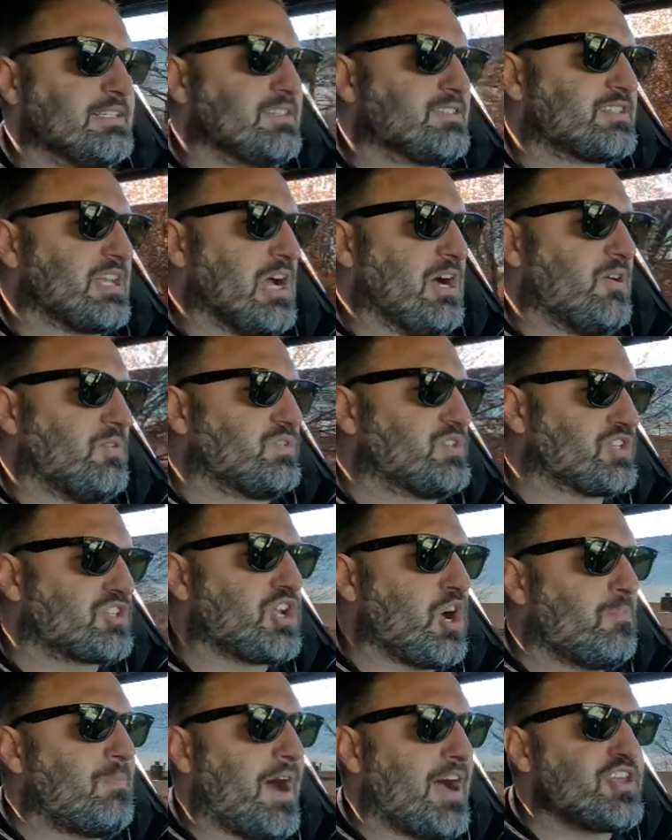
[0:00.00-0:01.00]
So just
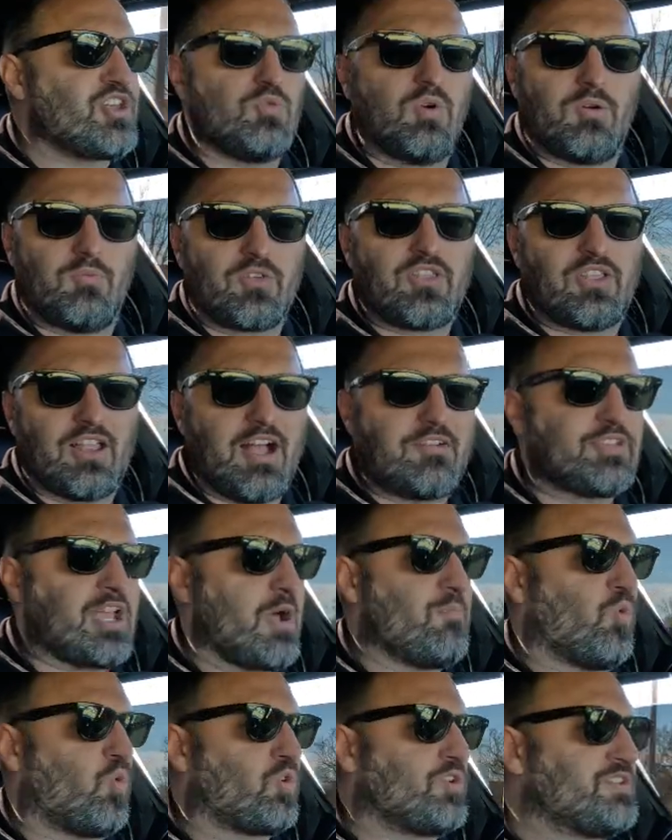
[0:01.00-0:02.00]
go buy you one with a
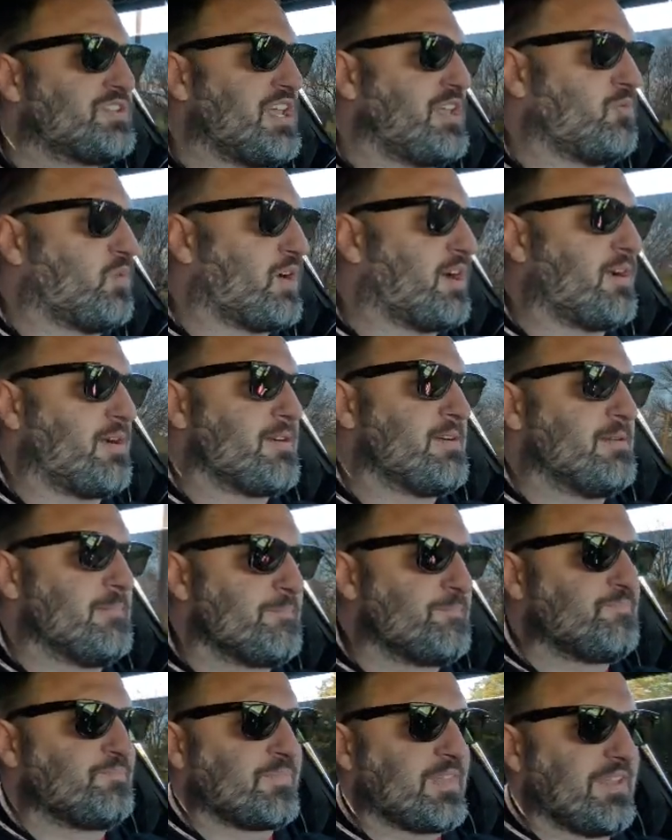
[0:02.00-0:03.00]
lifetime warranty where
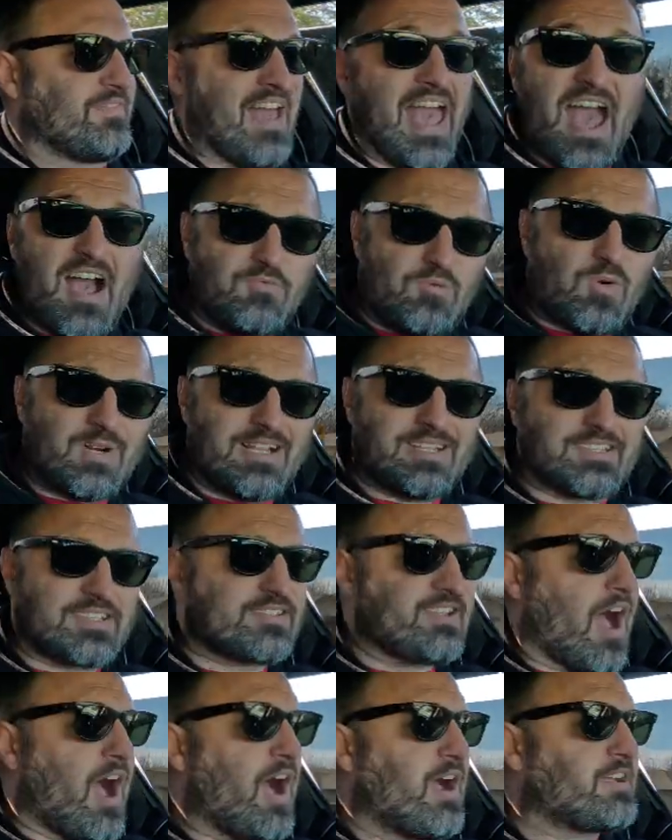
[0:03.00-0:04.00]
they have one in
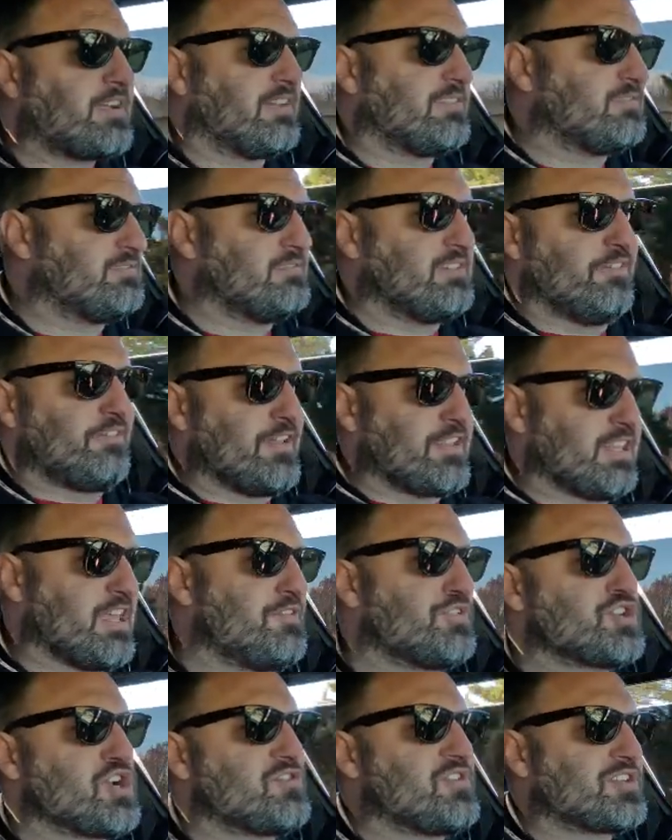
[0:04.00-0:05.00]
stock. If it
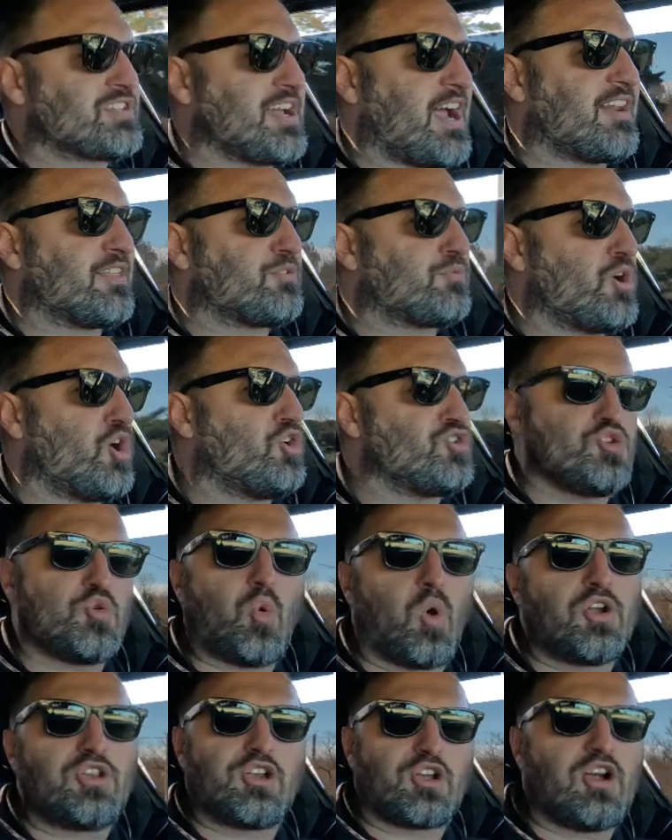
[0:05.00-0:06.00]
leaves you on the side of the road, you
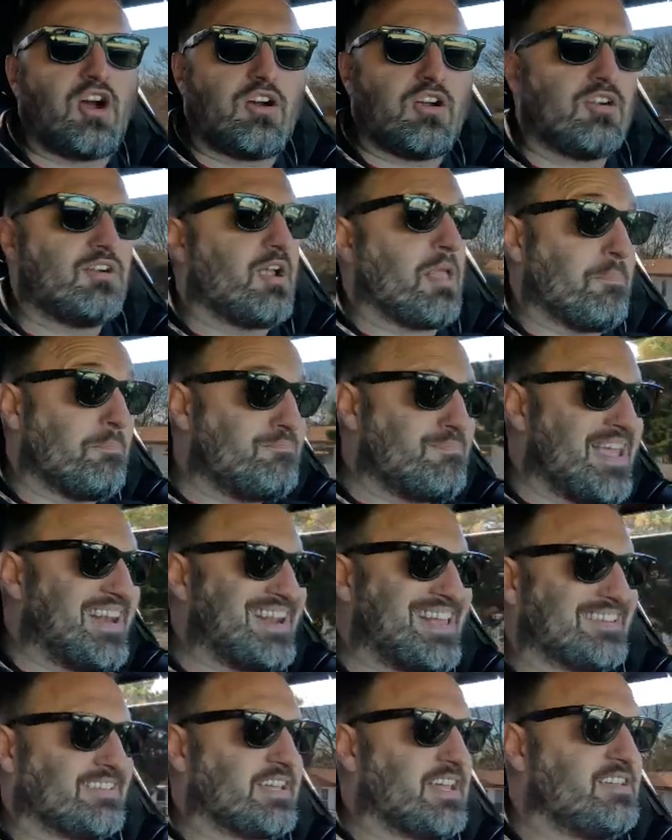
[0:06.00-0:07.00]
warrant your car
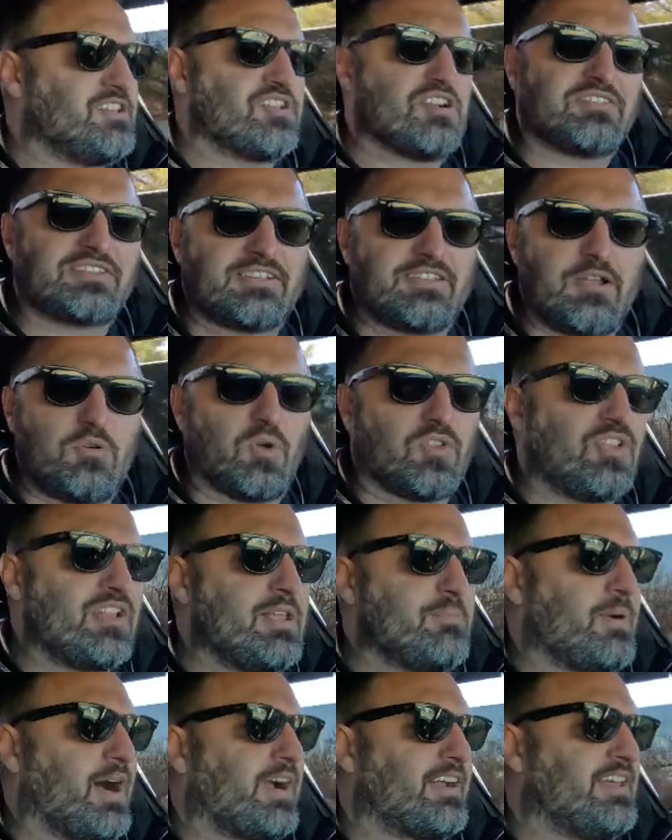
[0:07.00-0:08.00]
immediately. You don't have to deal with
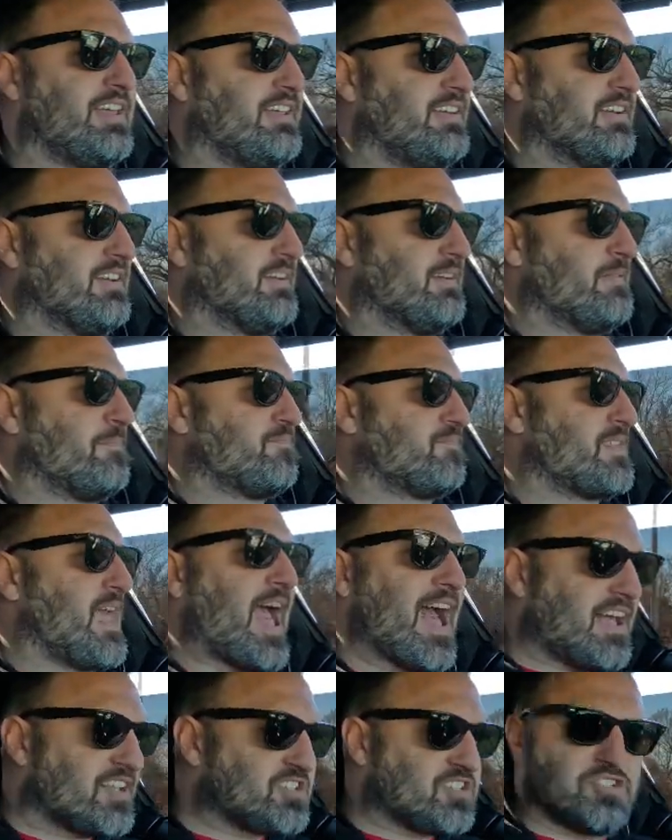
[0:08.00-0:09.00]
anybody
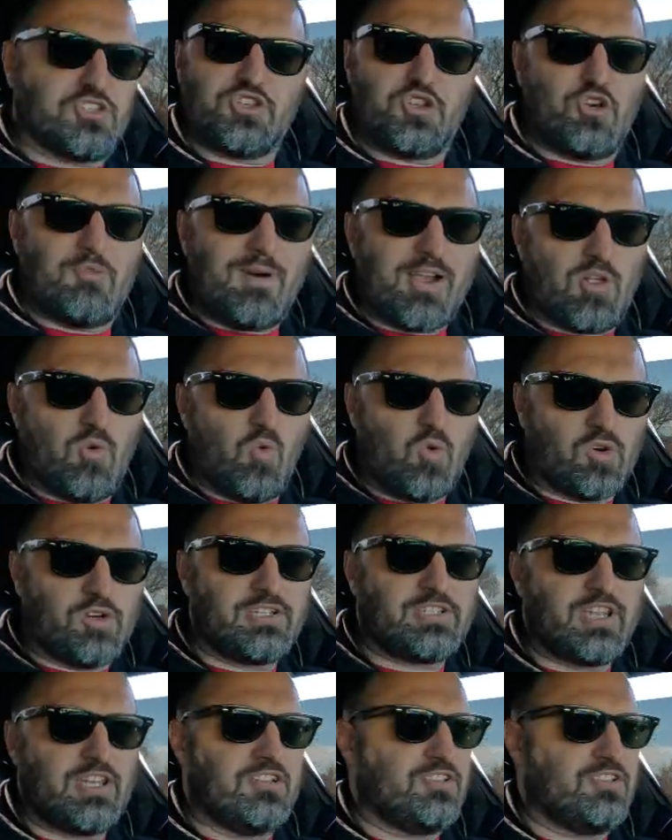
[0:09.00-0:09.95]
hassling you about a warranty.